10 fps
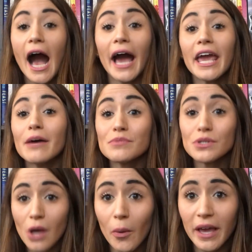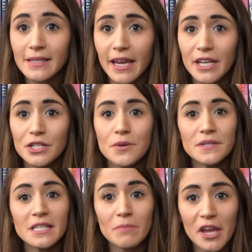I am so excited to use
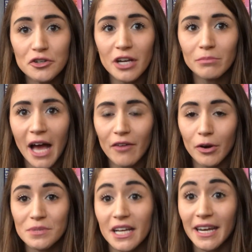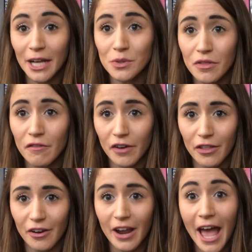this Patreon platform to connect with you
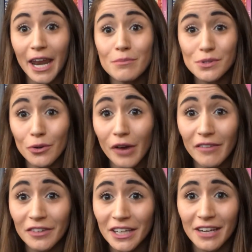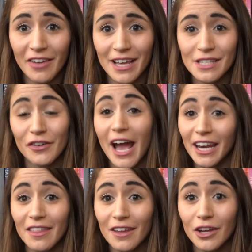further, and I'm so grateful in advance for
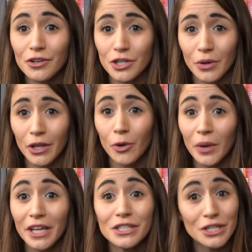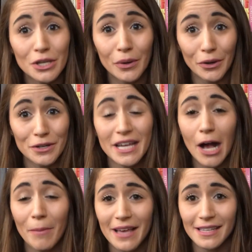anything you're willing to do in order to
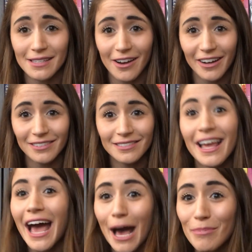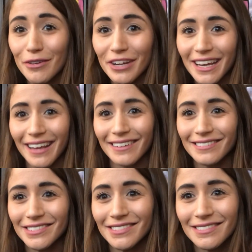help SSR. Happy reading!